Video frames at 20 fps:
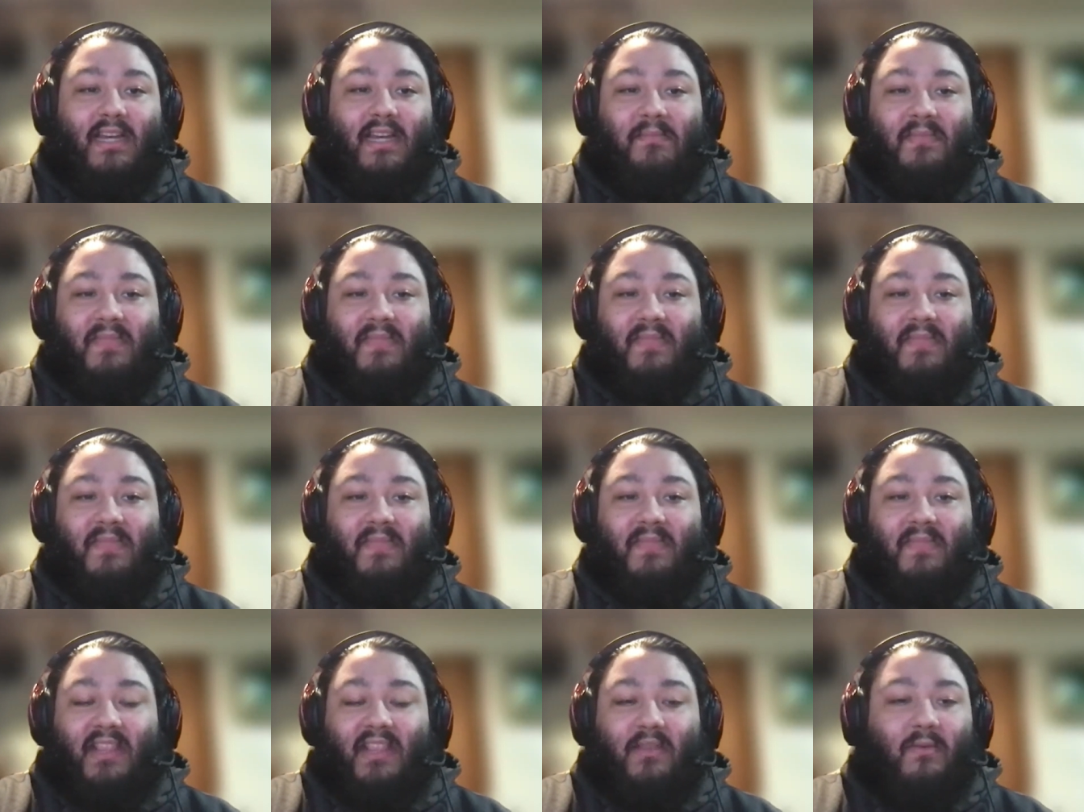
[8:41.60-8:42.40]
Like
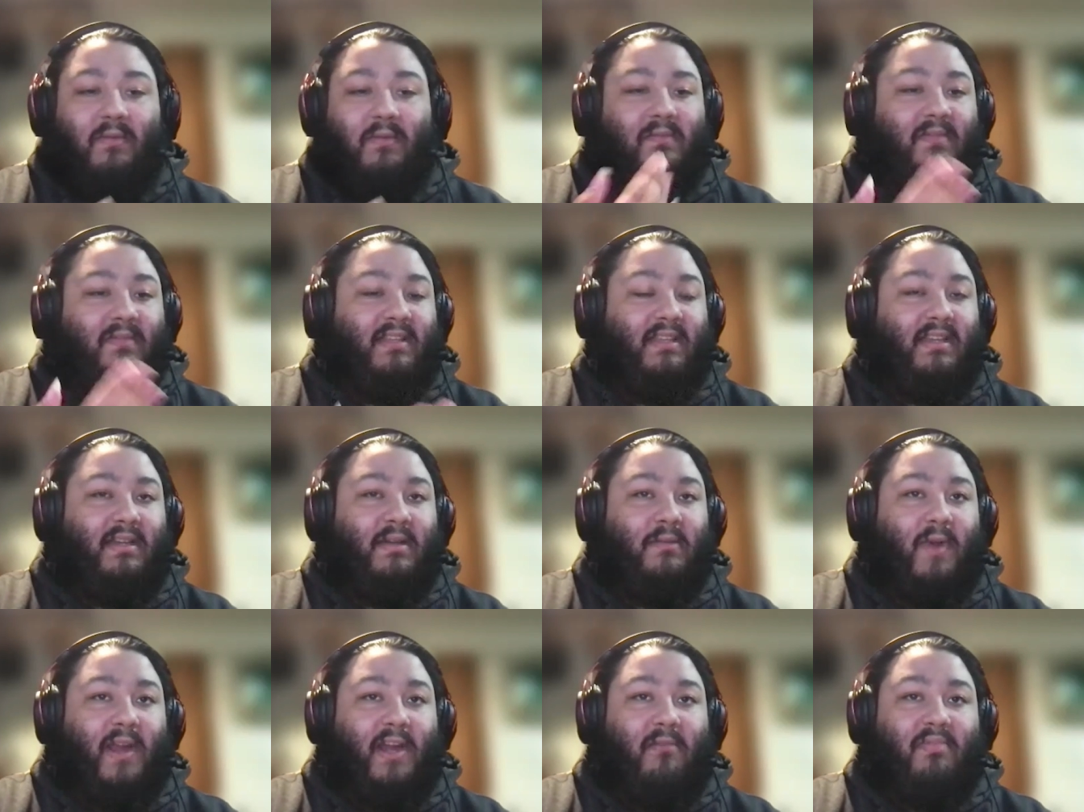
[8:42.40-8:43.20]
the the
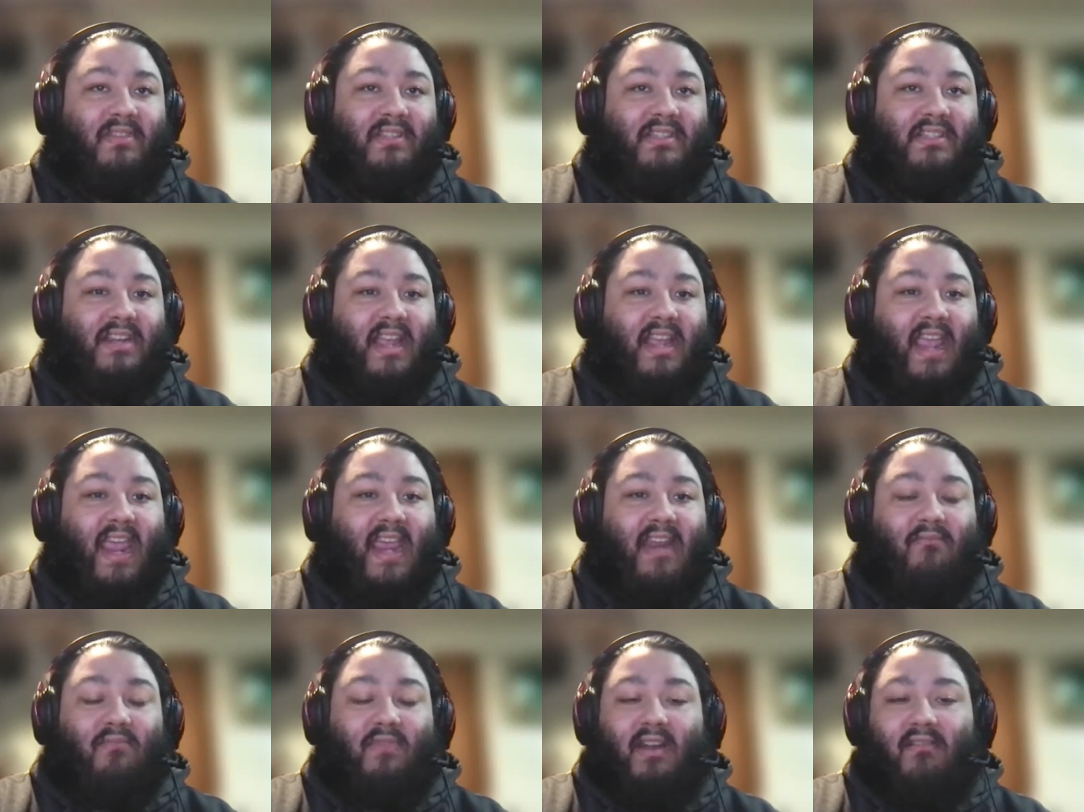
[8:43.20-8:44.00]
waiter position I
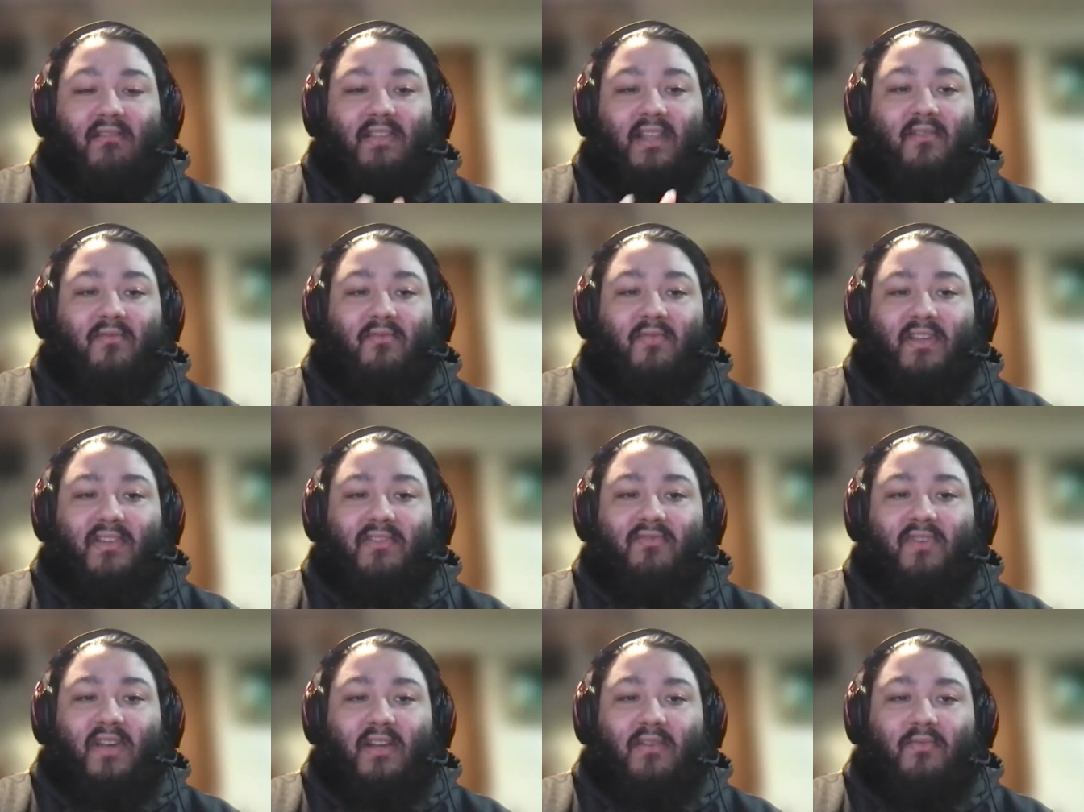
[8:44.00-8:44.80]
had when I was at a
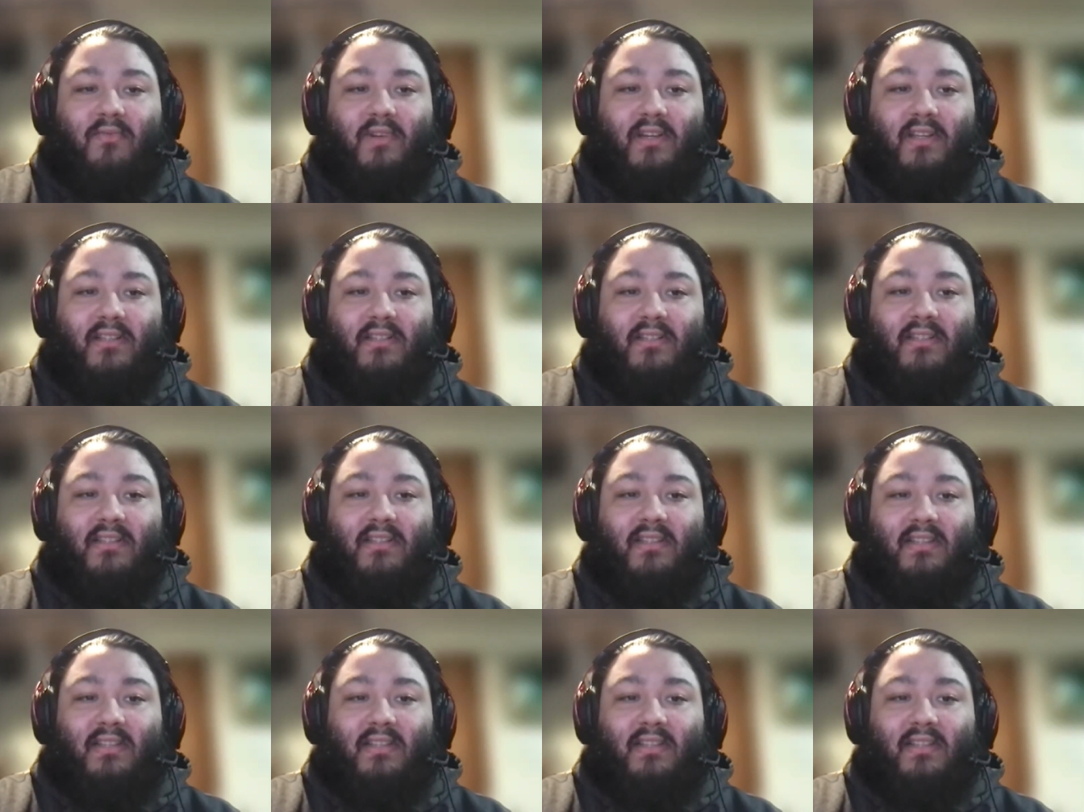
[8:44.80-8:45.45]
restaurant was